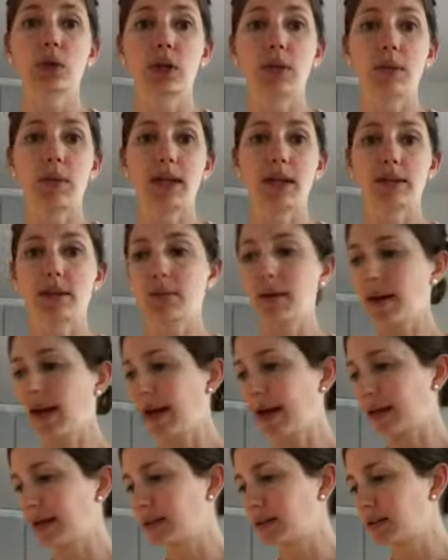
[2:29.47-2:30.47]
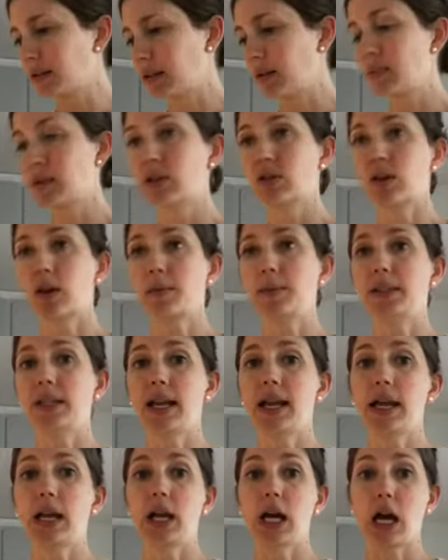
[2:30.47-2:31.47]
we're gonna make some eggs. I'm gonna stop
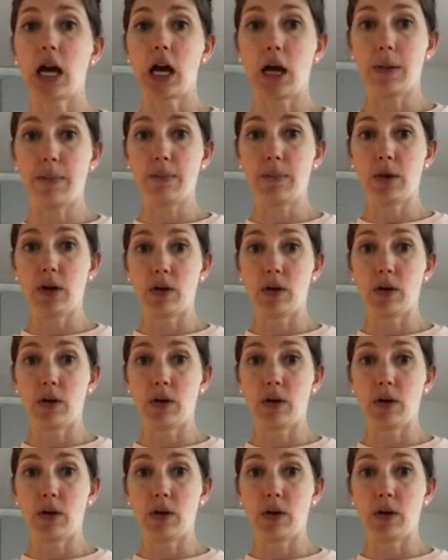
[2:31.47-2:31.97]
saying, um,